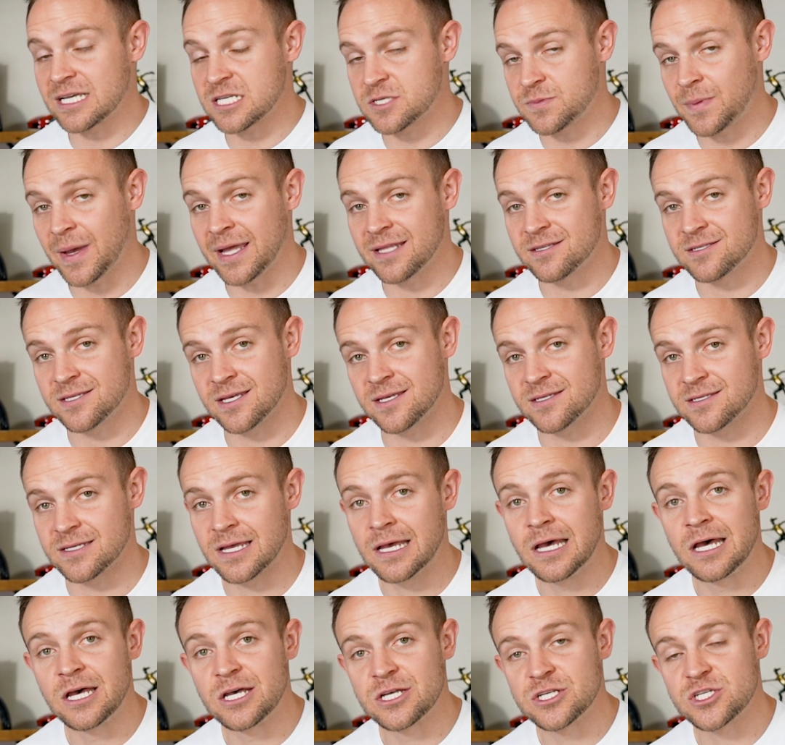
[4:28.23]
expenses.
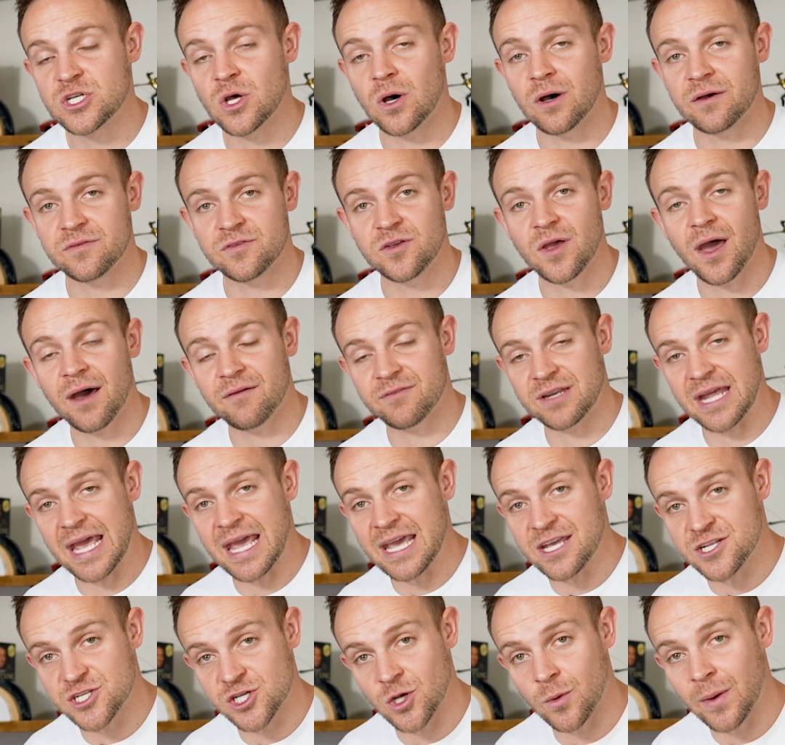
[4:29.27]
So if you have an
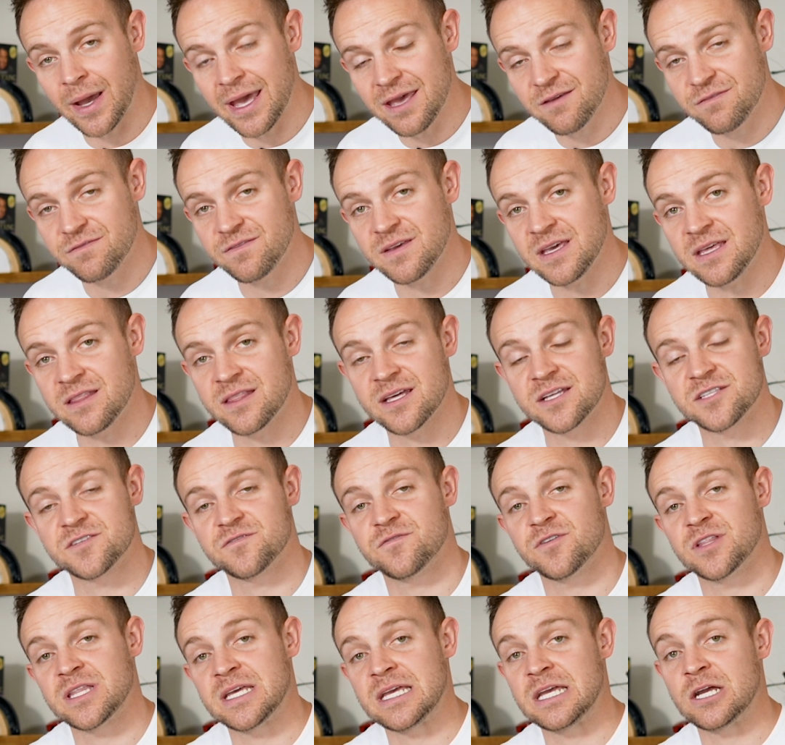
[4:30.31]
H O A fee that's
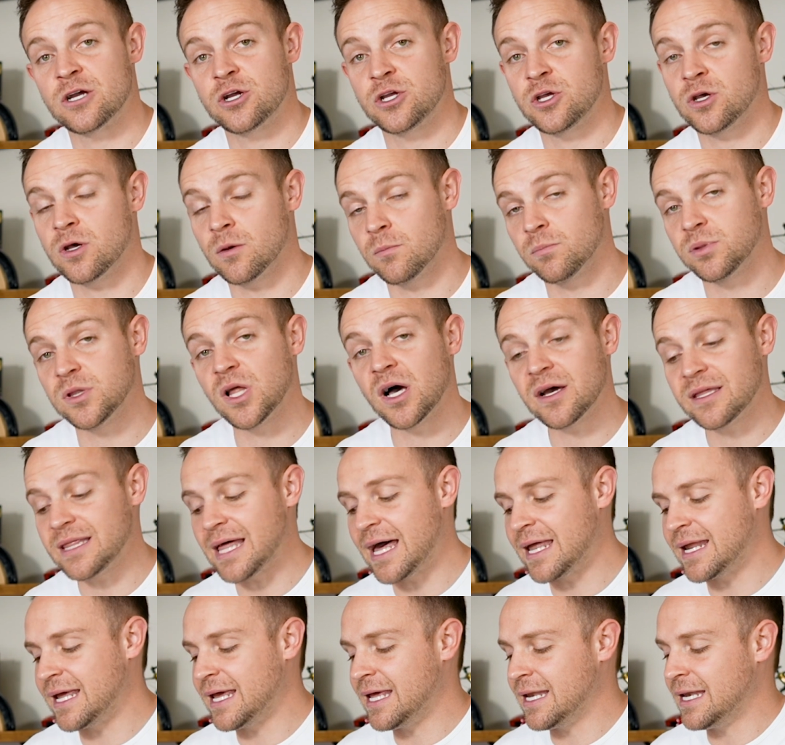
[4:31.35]
for the year, you can plug
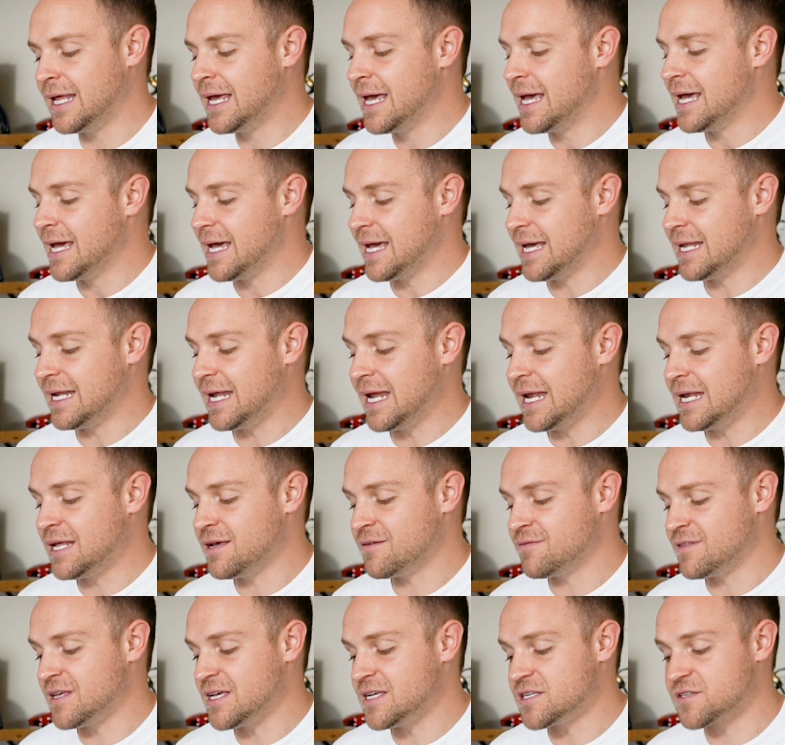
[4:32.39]
that in in any
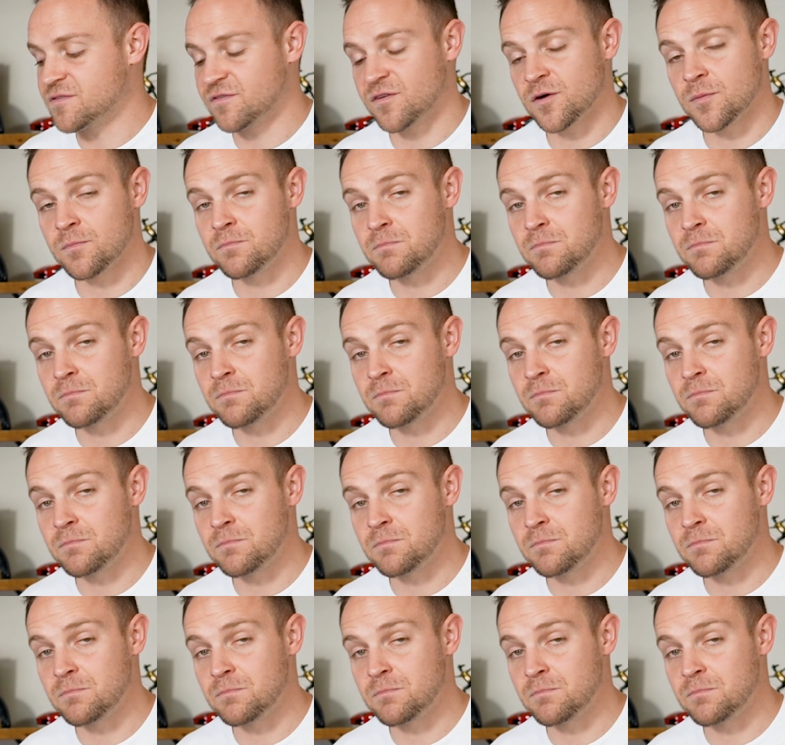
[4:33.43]
of these. For